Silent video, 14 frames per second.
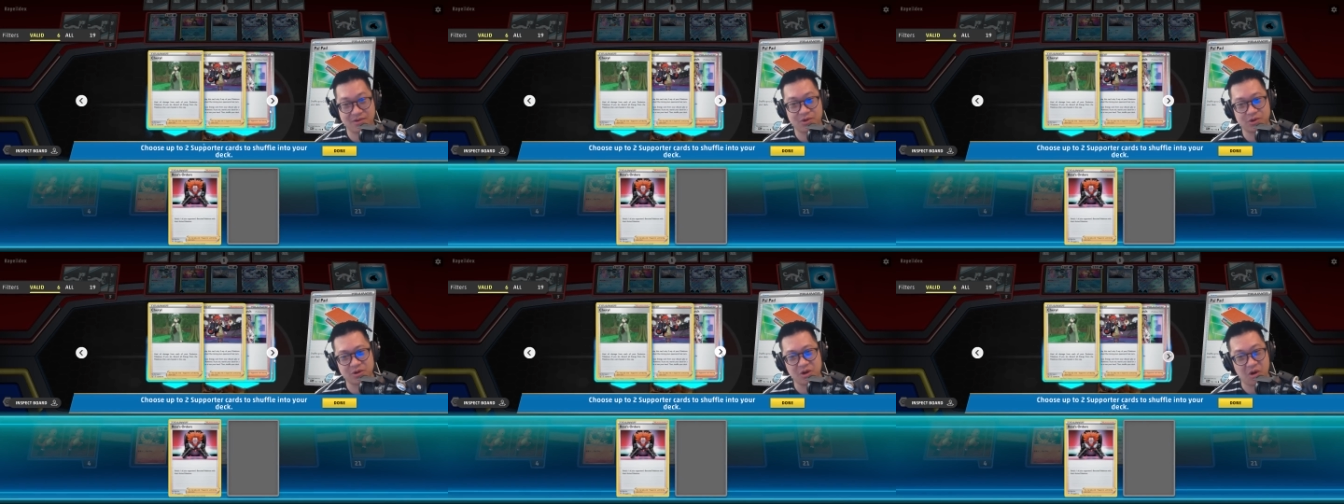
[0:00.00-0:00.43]
I
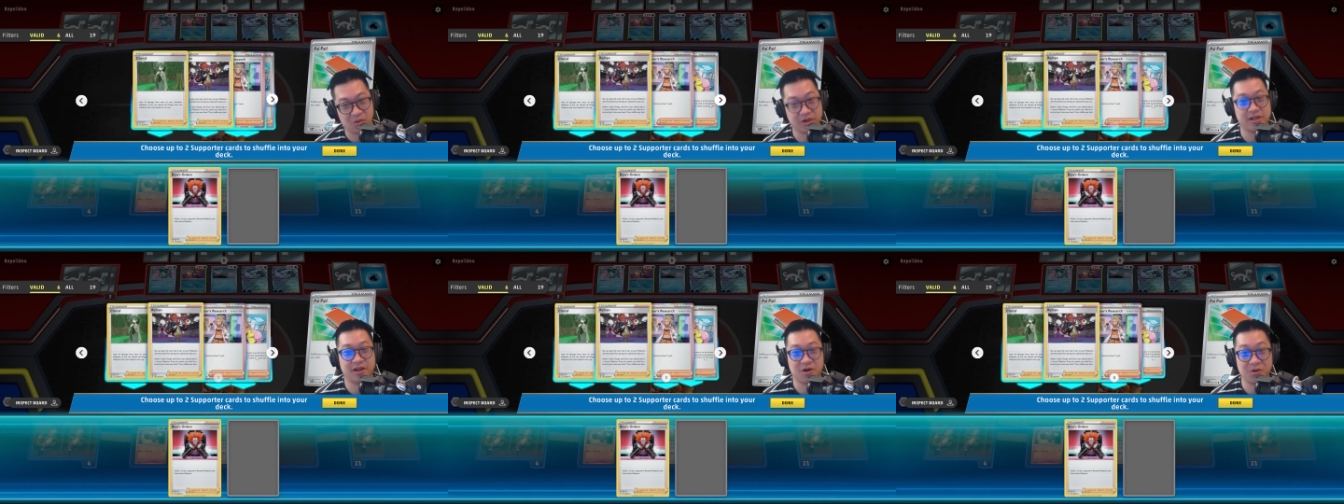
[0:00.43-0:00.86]
want no, I
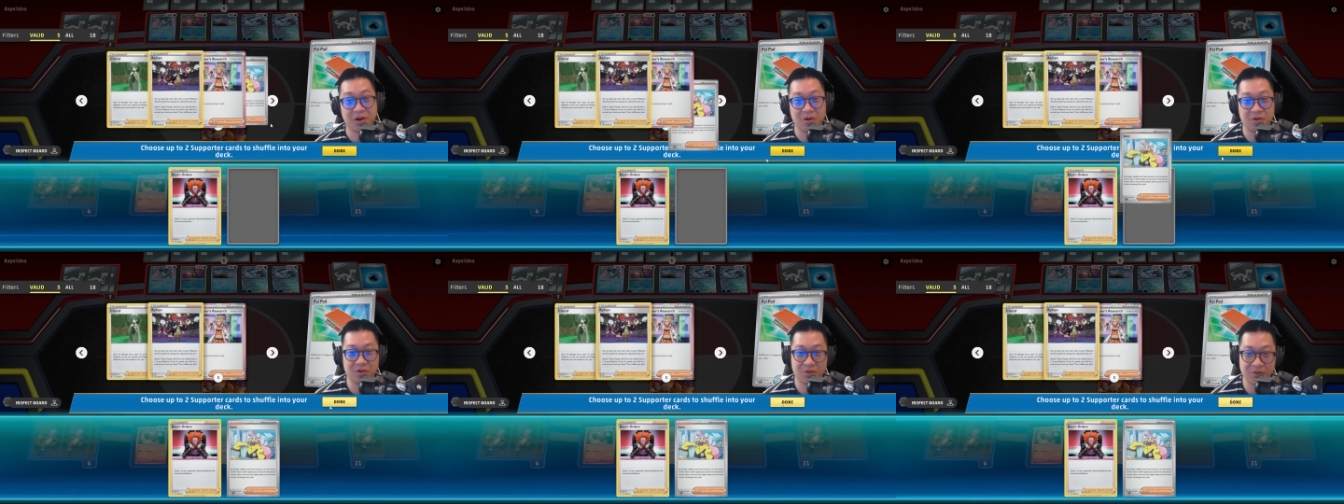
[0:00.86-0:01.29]
want
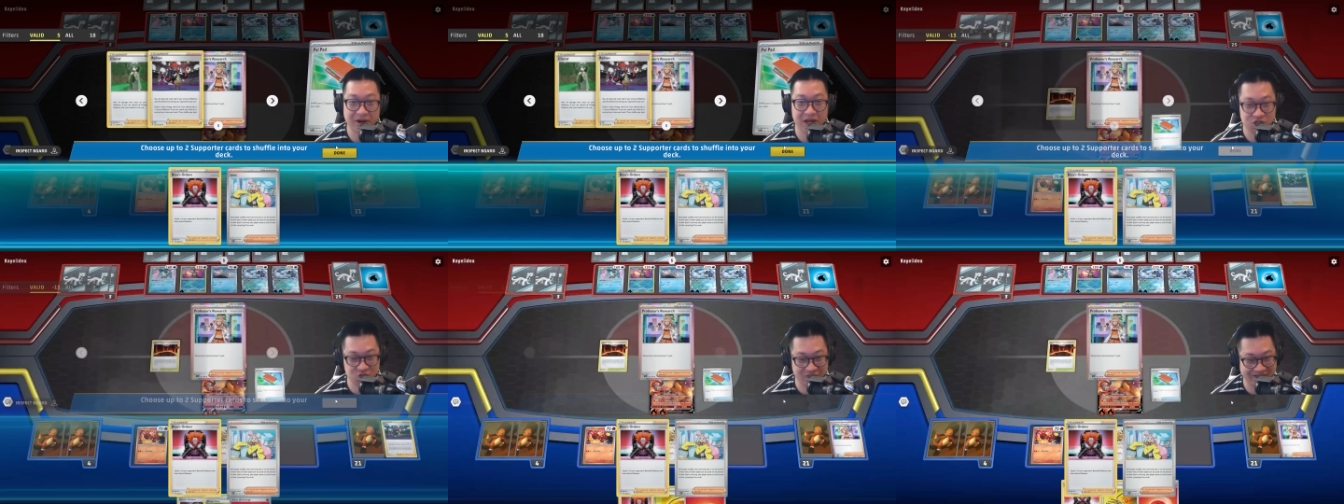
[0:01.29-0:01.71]
Iono. We
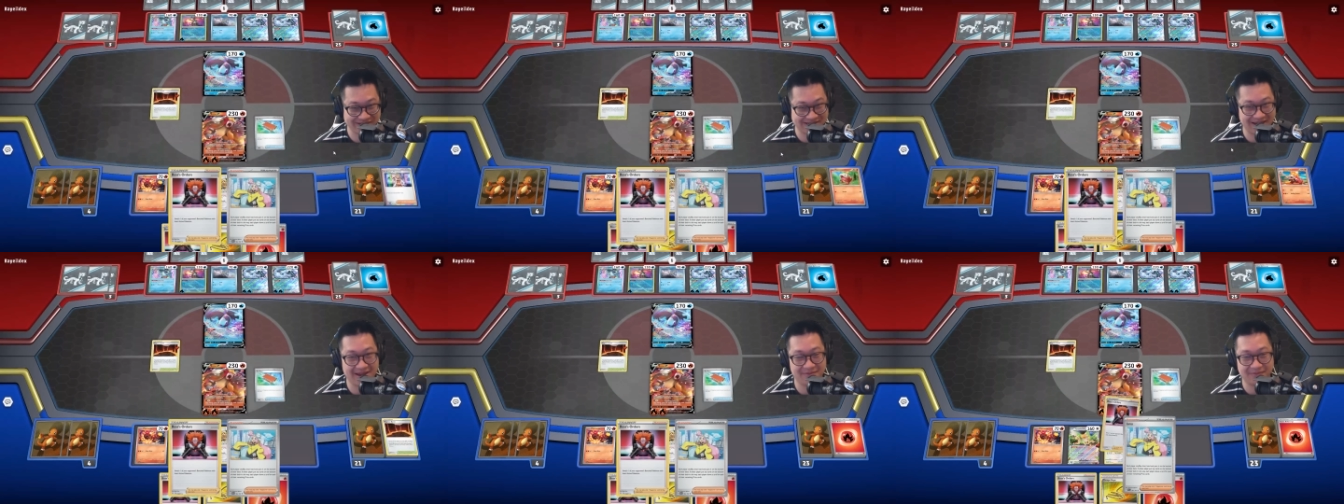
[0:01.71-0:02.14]
gotta shrink his
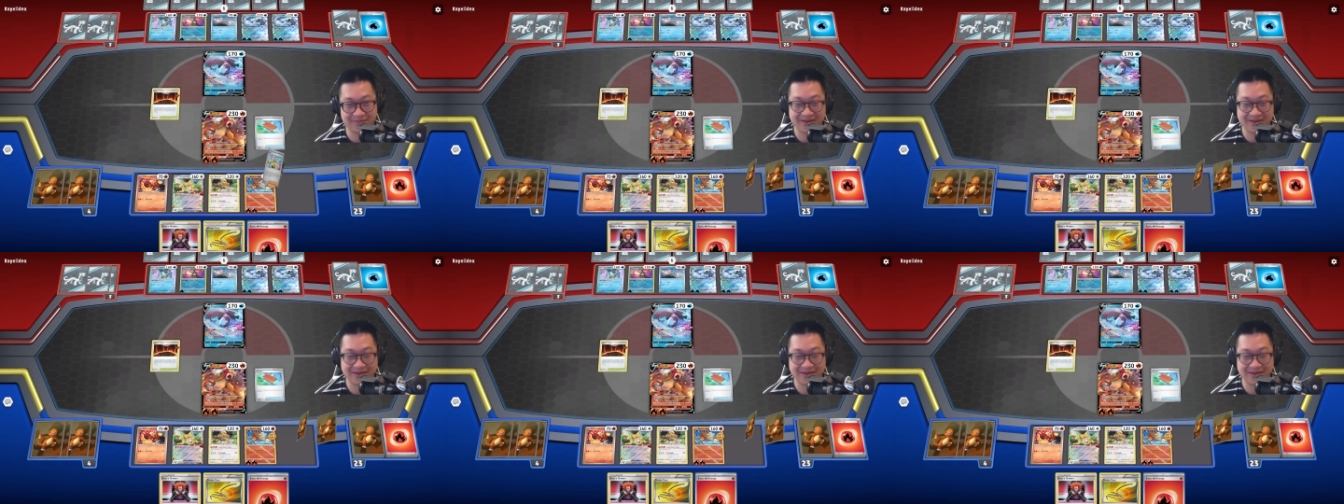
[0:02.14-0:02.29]
hand.